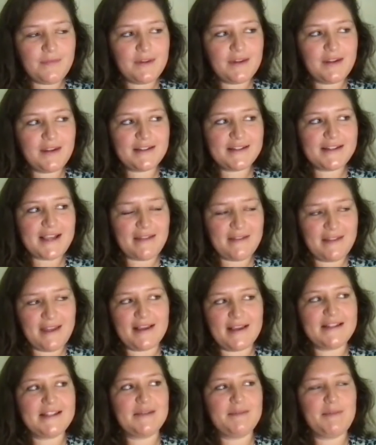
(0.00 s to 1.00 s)
said
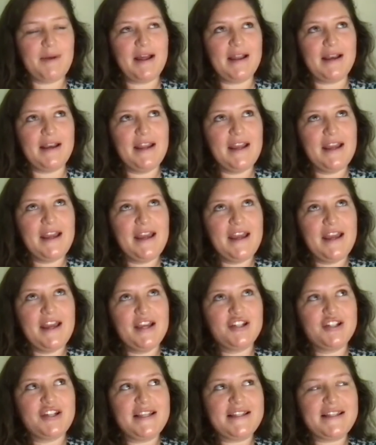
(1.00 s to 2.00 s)
this, but
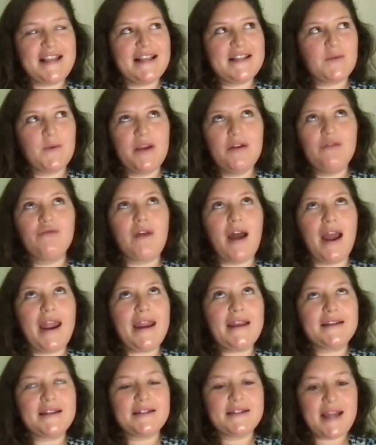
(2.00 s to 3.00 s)
she says we
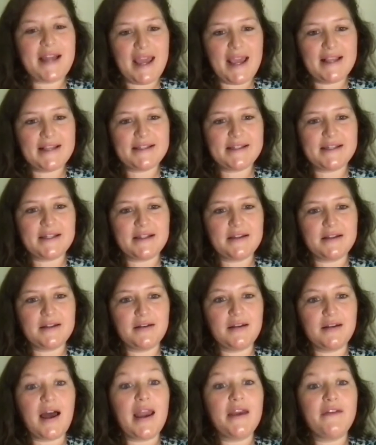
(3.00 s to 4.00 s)
write to taste
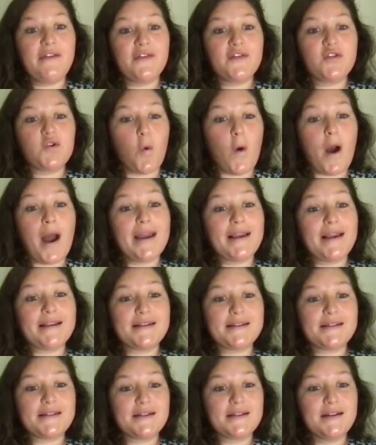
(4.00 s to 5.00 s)
life
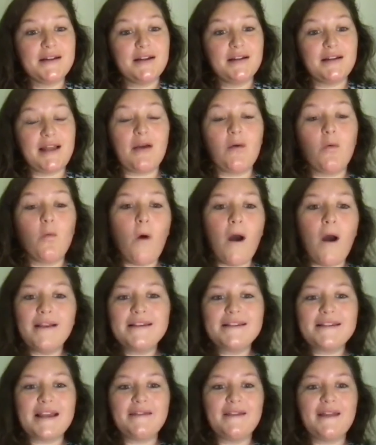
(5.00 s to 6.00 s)
twice, like
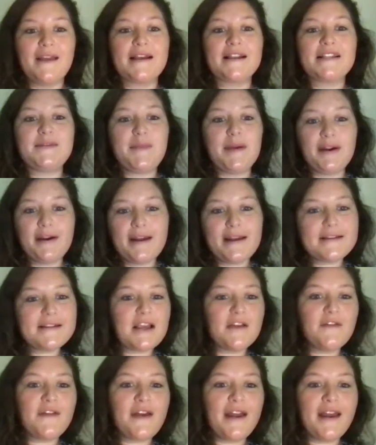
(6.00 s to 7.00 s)
once in the experience
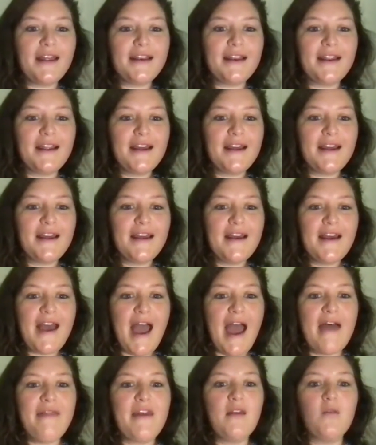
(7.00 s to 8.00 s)
of it,
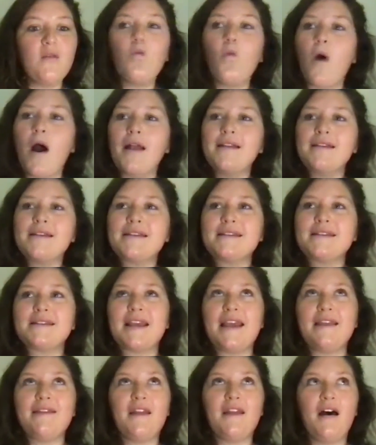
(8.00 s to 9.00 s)
and then once
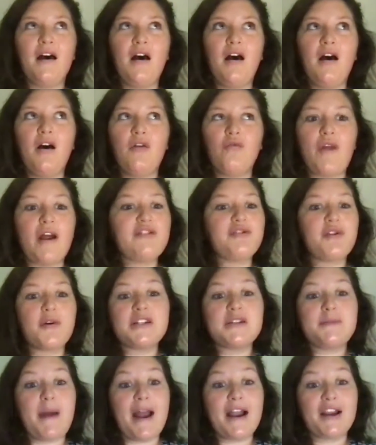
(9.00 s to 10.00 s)
in the
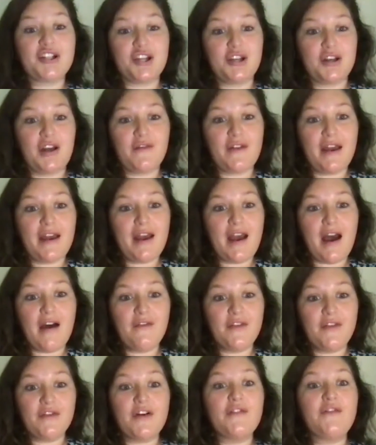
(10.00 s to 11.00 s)
retrospection of it,
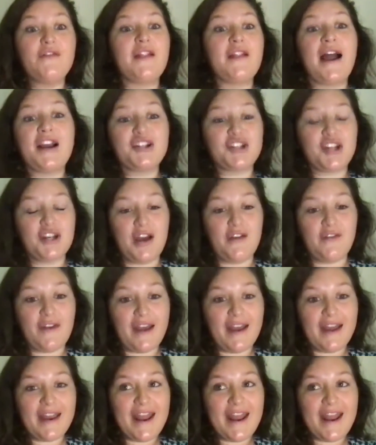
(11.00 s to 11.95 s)
of the reflection of it.